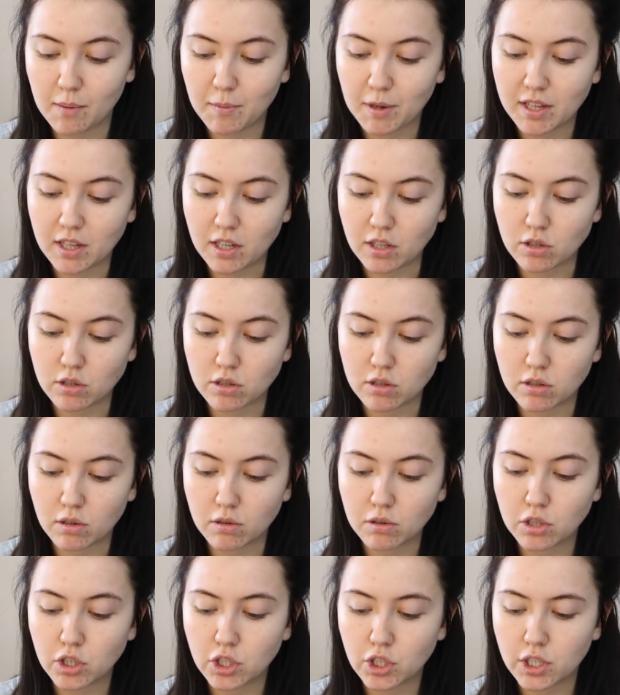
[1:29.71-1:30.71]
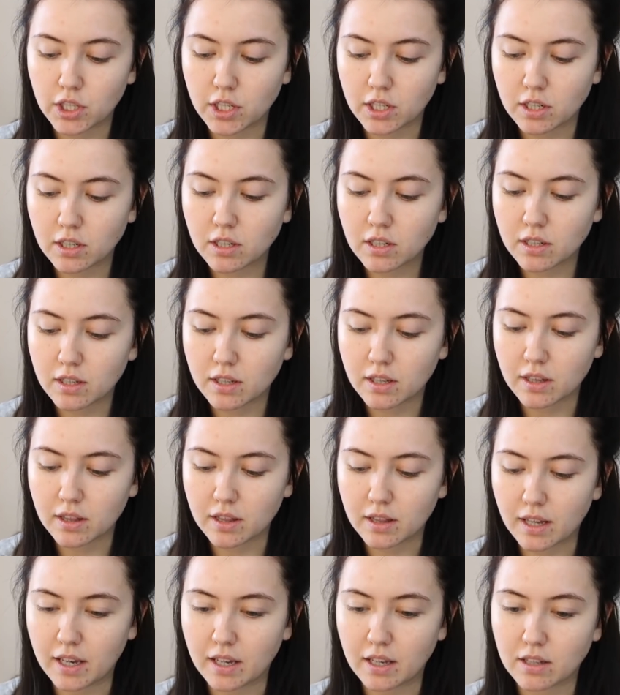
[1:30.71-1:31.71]
I mean, it's not sheer,
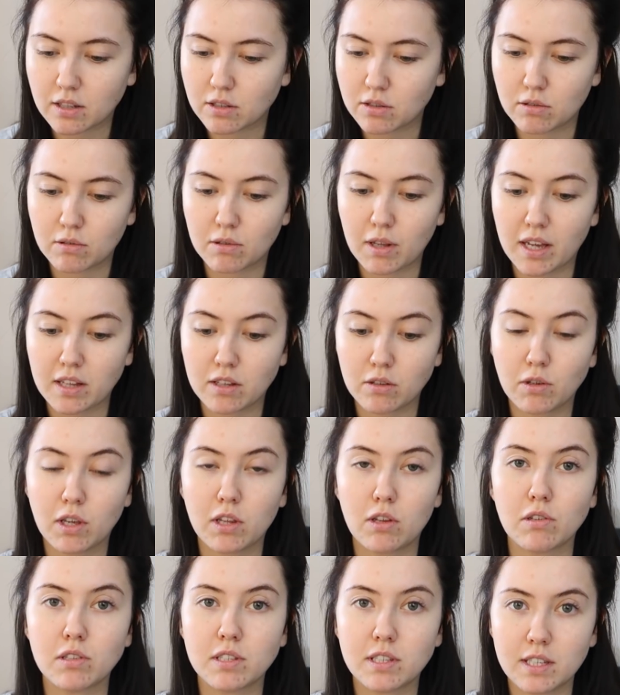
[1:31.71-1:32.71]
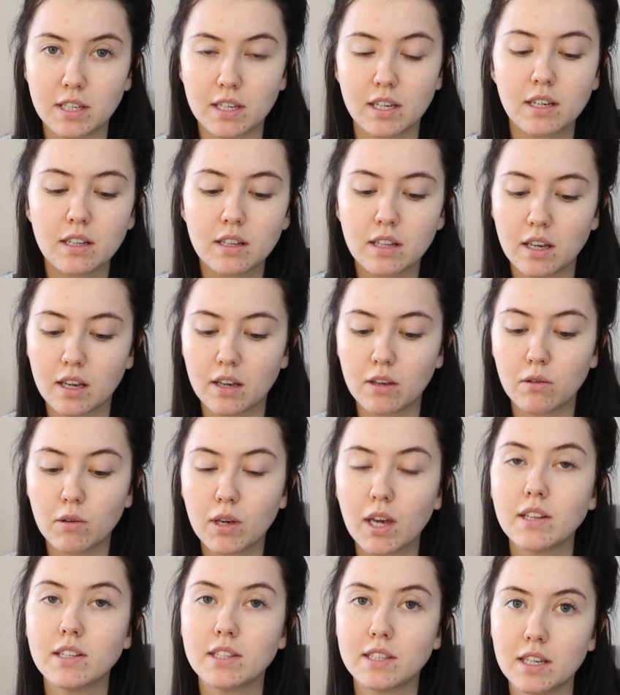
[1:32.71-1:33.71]
like, so that you cannot see it. You
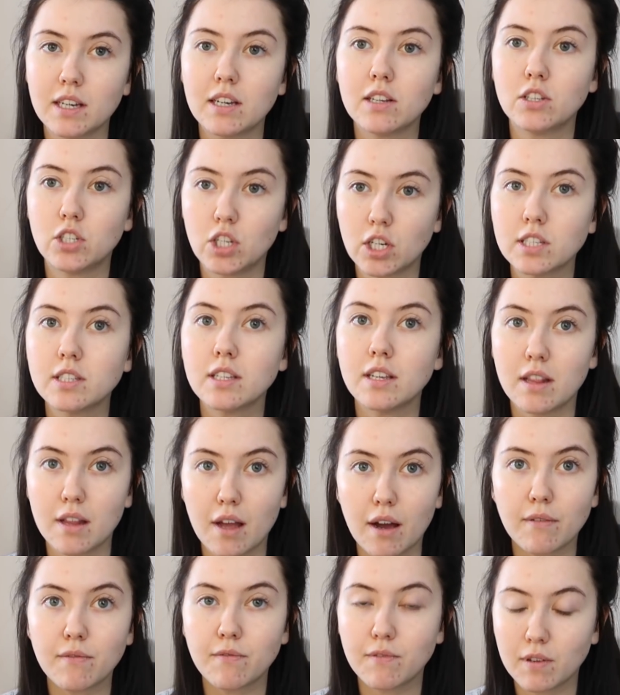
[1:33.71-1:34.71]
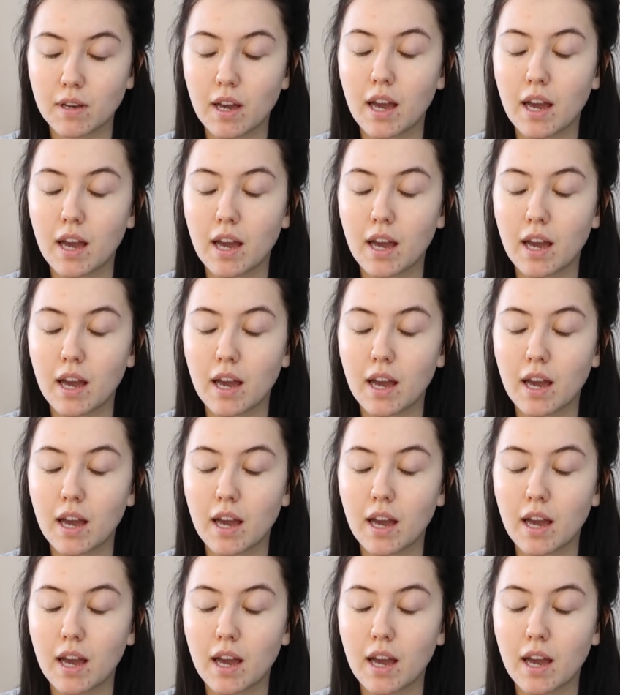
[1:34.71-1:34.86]
can see it just enough.